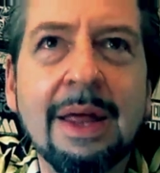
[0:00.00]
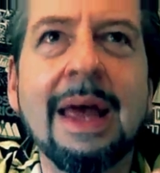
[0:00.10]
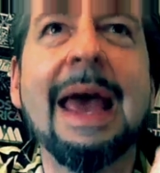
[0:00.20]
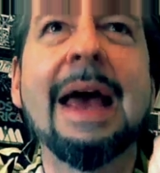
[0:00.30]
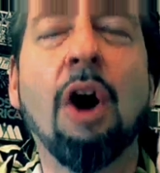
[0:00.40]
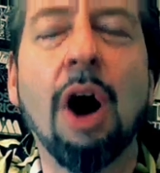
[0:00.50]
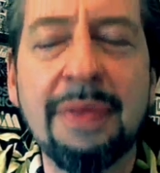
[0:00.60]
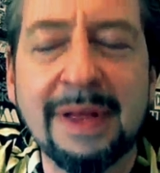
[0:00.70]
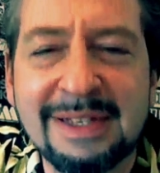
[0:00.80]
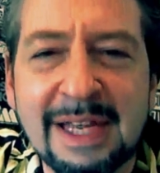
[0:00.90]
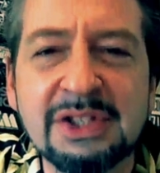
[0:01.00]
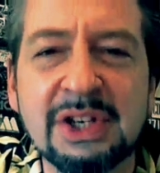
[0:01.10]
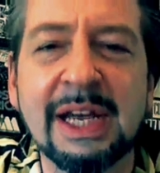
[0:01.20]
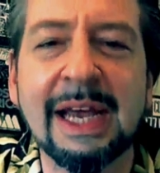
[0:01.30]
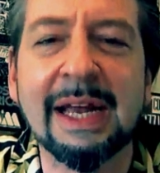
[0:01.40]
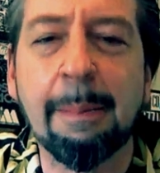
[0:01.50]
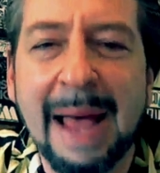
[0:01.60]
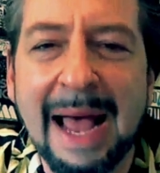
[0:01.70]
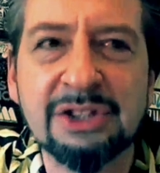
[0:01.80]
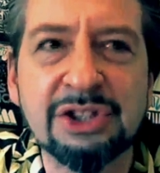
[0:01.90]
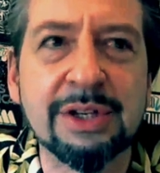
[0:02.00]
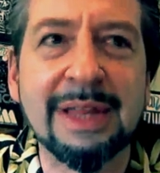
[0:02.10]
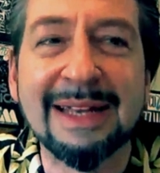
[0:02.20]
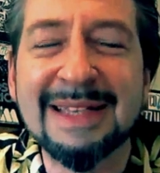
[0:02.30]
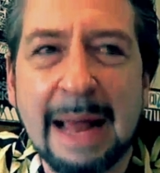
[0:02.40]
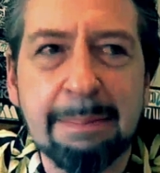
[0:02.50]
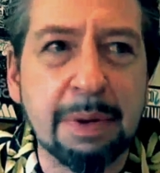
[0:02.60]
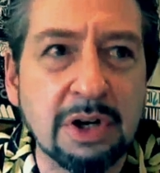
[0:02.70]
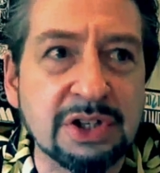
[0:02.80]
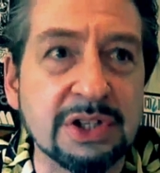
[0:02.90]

an authenticity and a passion that is that person.